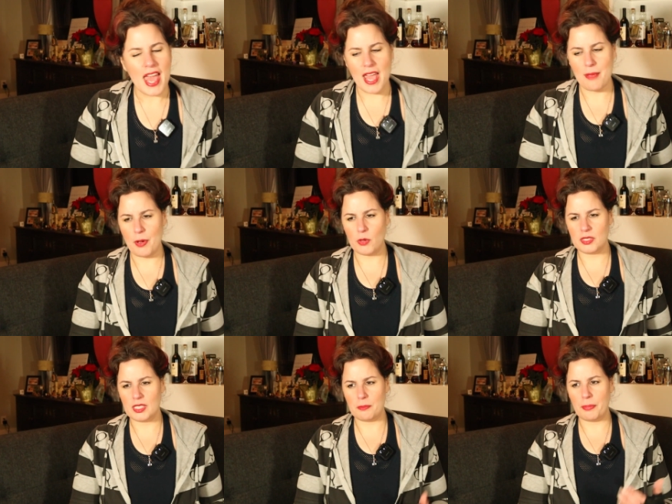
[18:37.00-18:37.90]
and
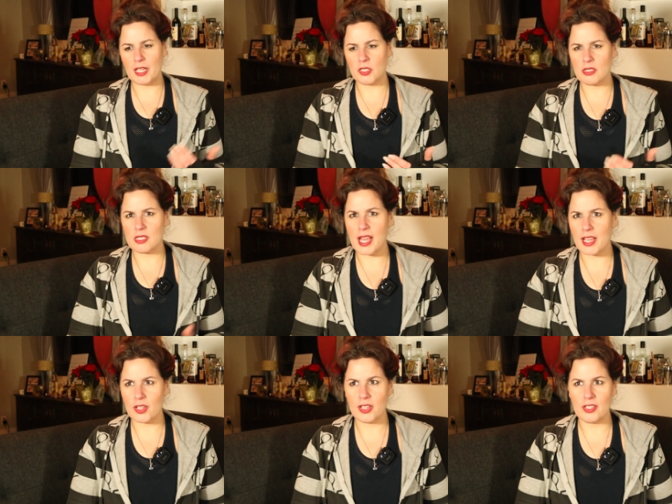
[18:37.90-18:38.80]
posted pictures
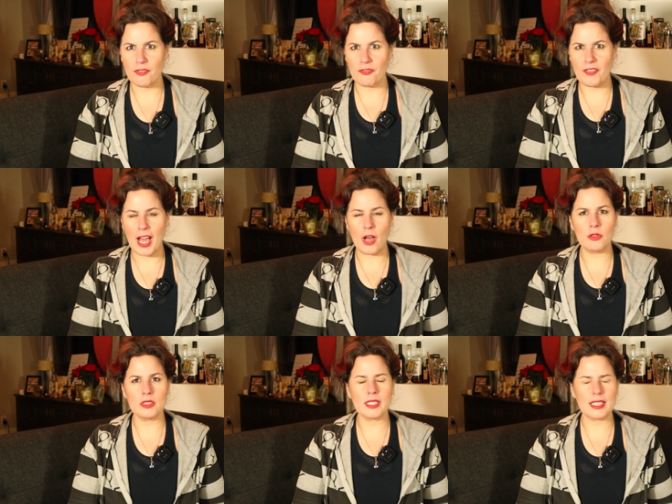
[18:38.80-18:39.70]
that could have
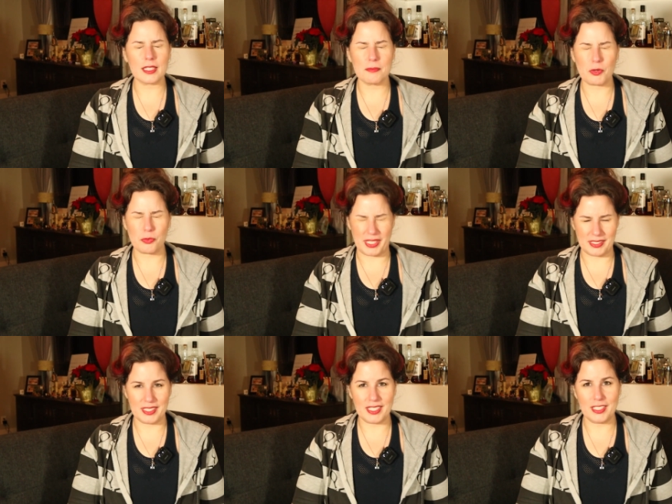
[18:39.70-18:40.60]
found, get them
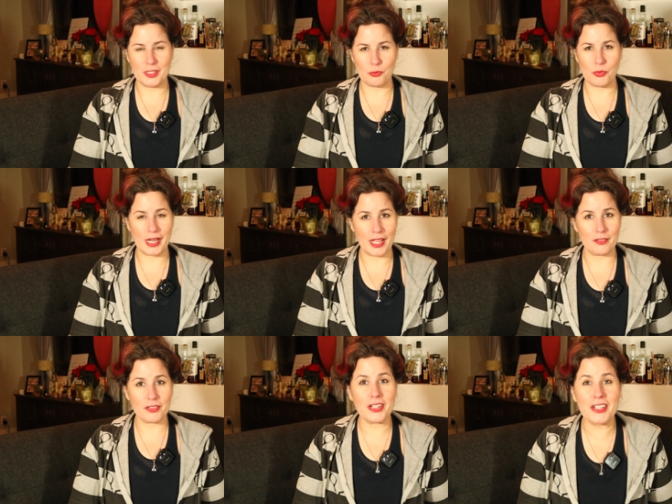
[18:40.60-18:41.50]
arrested and
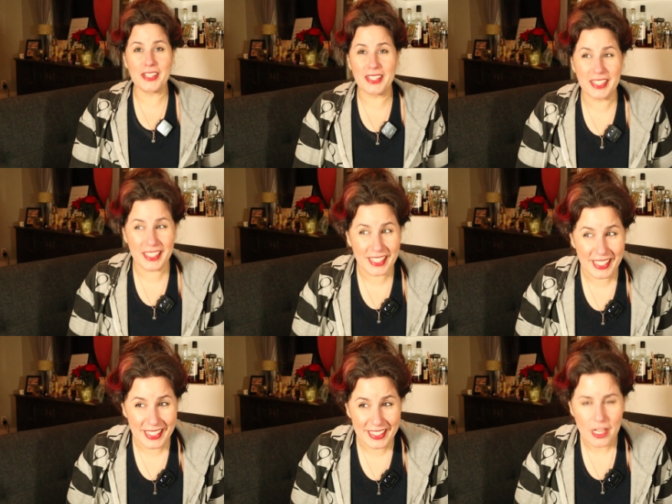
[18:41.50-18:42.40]
whatever.
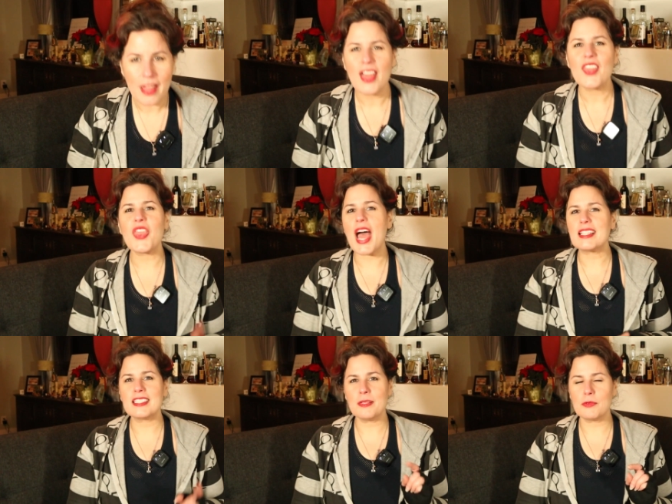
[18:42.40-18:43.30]

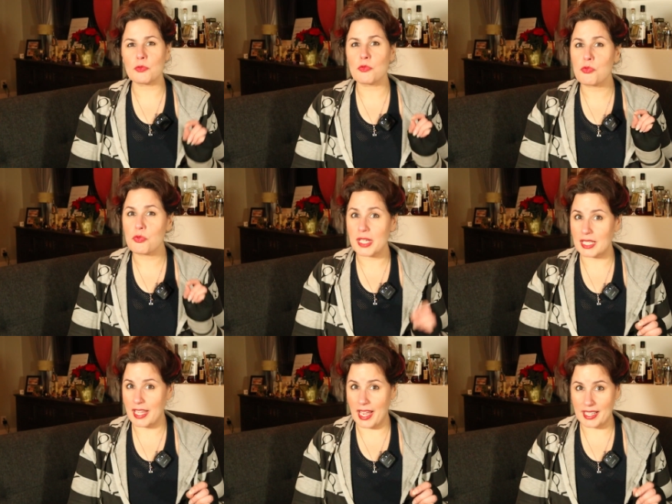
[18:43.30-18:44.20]
That seems
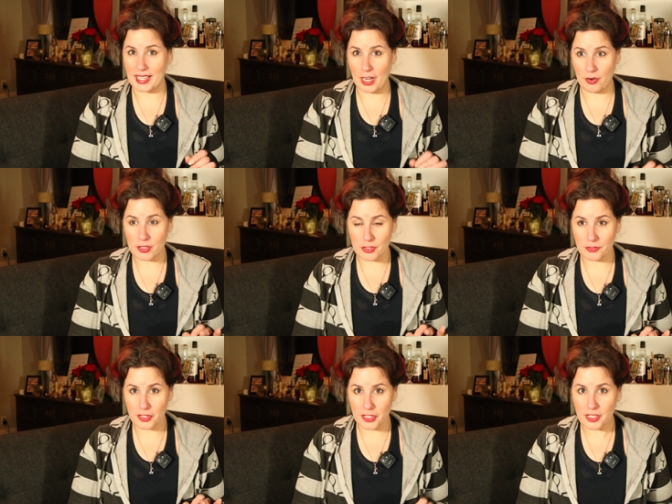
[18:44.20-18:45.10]
really out of character
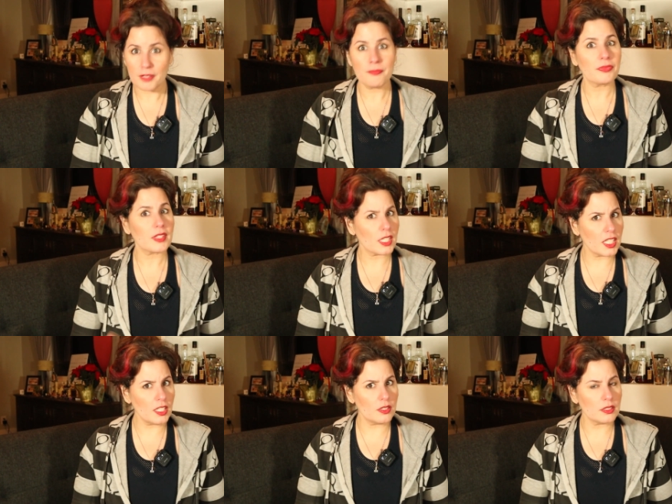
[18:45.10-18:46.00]
for her.
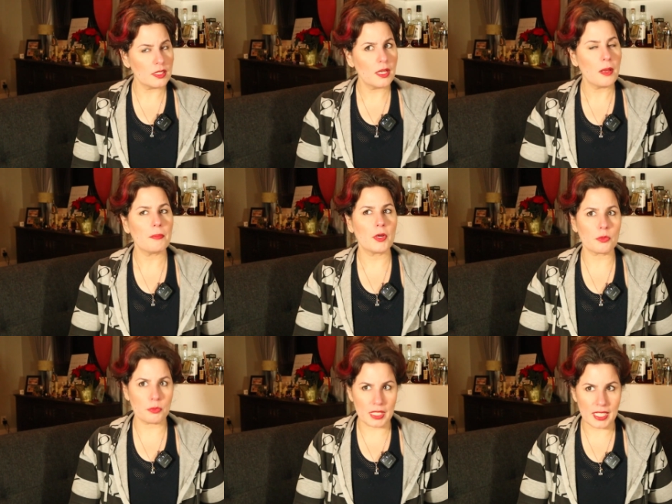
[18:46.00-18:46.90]
Cute, but
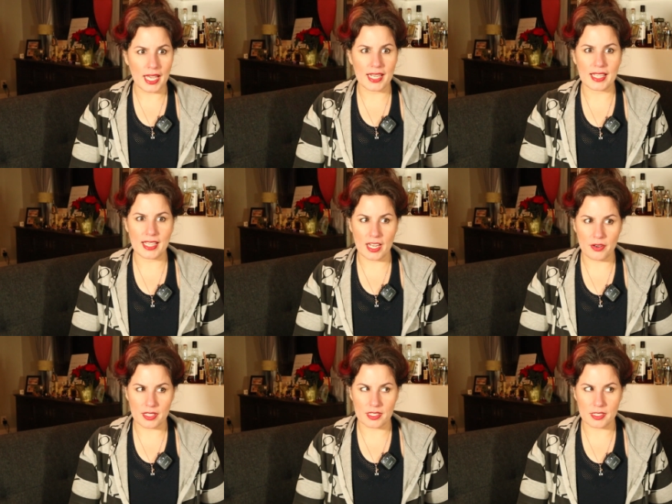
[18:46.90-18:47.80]
really out of
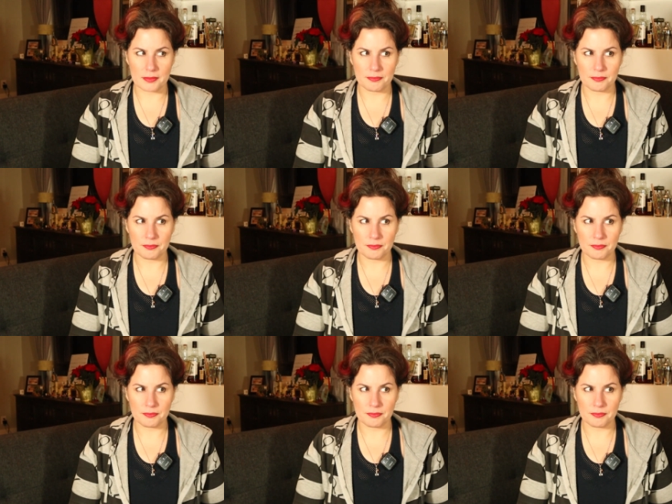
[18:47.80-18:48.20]
character.